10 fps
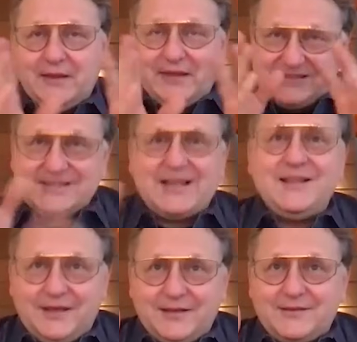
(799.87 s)
in
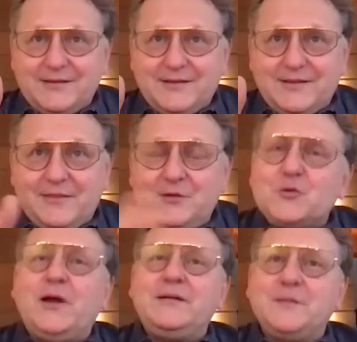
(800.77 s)
selling it than
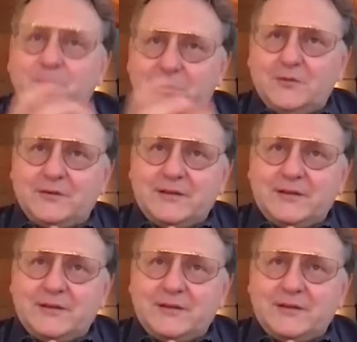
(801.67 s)
trying to build it.